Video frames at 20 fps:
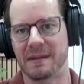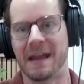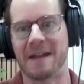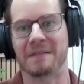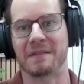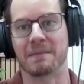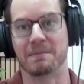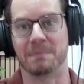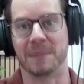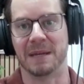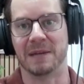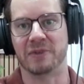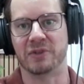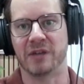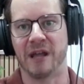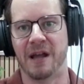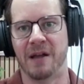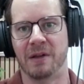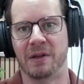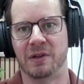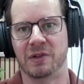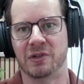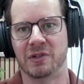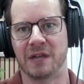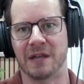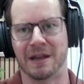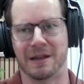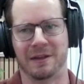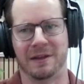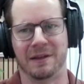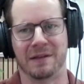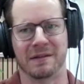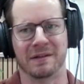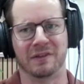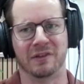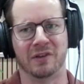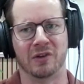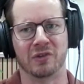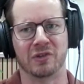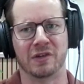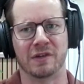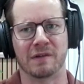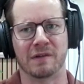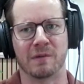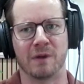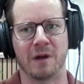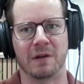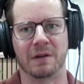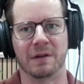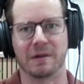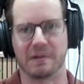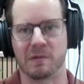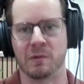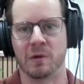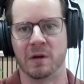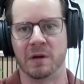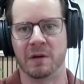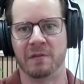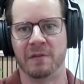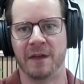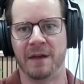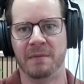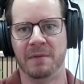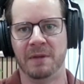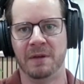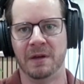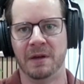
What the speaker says: That's a big challenge, and I think Satoshi's wallet is one of them.